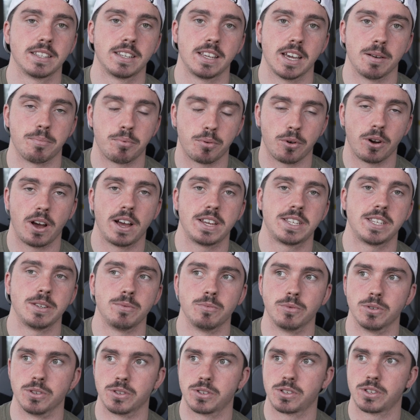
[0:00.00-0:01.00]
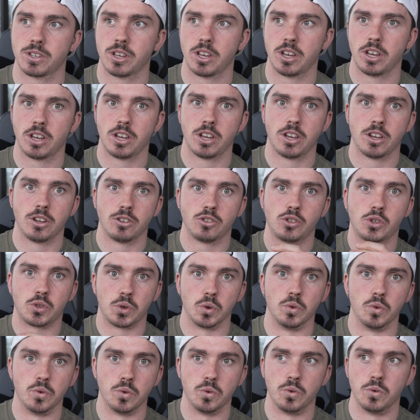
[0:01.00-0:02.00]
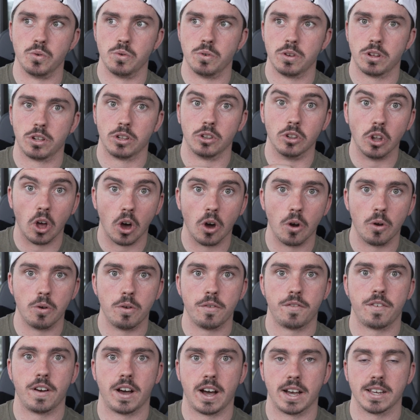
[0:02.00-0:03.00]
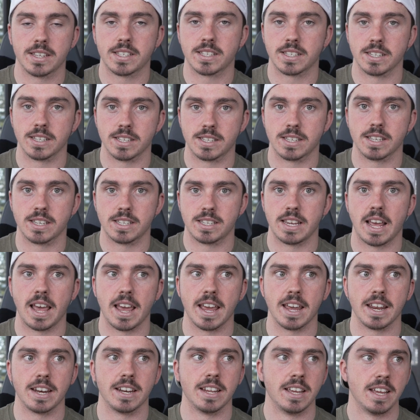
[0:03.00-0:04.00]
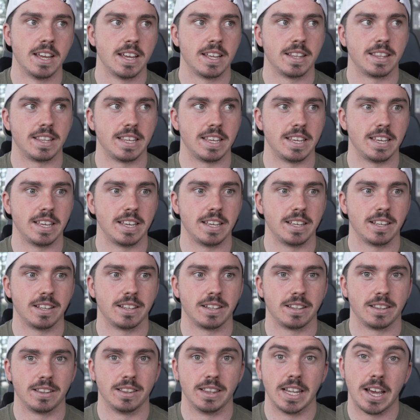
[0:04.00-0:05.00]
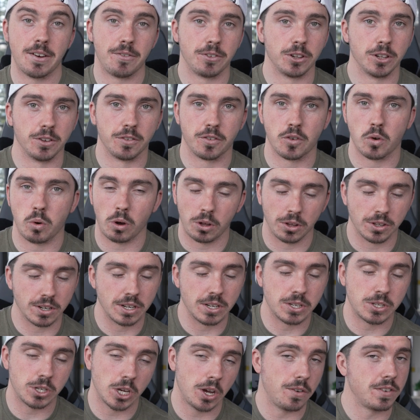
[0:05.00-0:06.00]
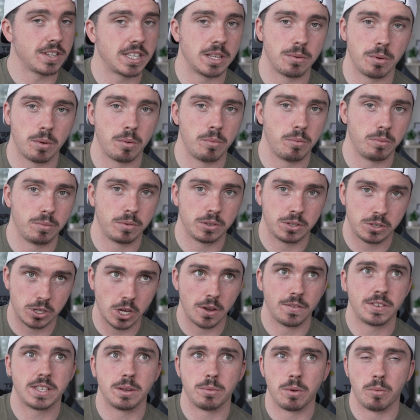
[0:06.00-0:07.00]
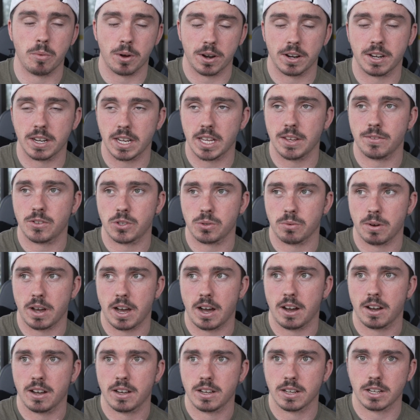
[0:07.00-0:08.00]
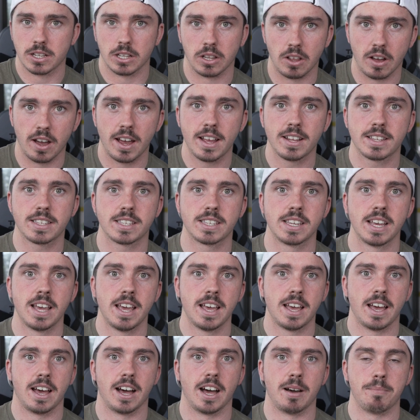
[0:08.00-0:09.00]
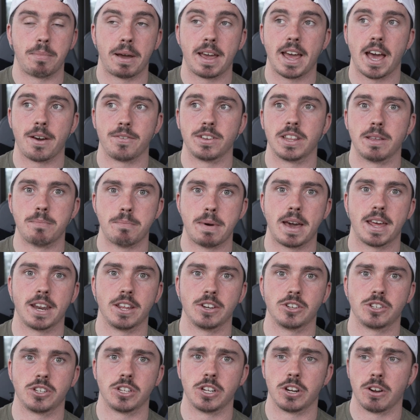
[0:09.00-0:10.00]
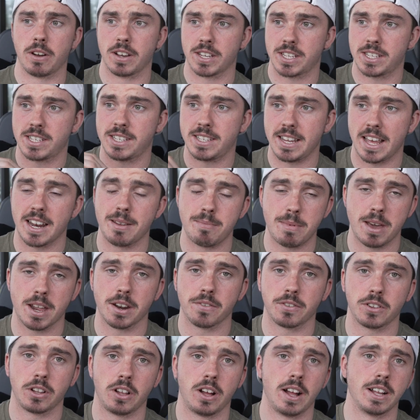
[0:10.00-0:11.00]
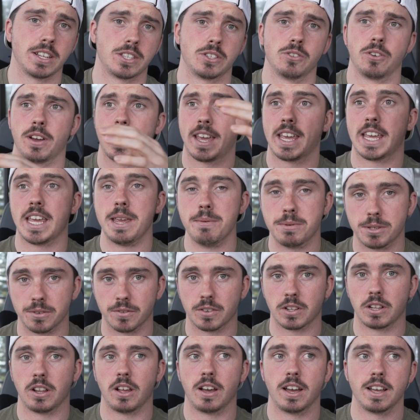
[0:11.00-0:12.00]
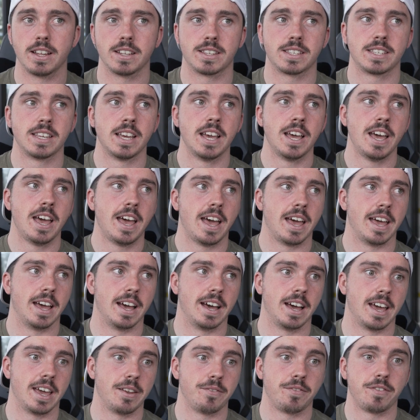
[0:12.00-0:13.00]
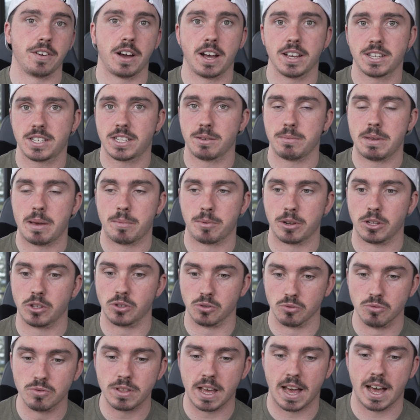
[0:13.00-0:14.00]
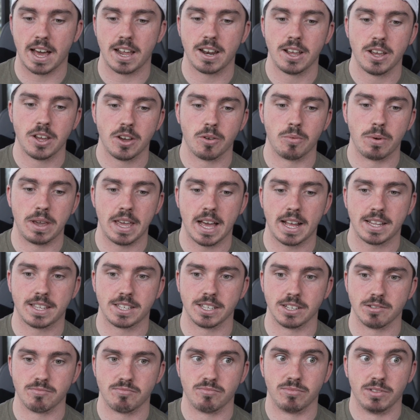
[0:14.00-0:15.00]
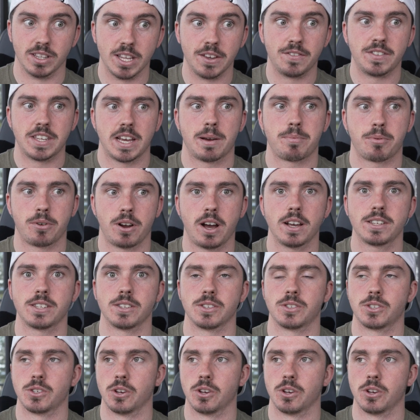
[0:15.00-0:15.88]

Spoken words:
Our pricing was too low for us to sustain the level of quality service that we wanted to give to our clients by having them manage a set amount of clients, not heaps of clients. And for us to be able to do that, we had to lift our prices.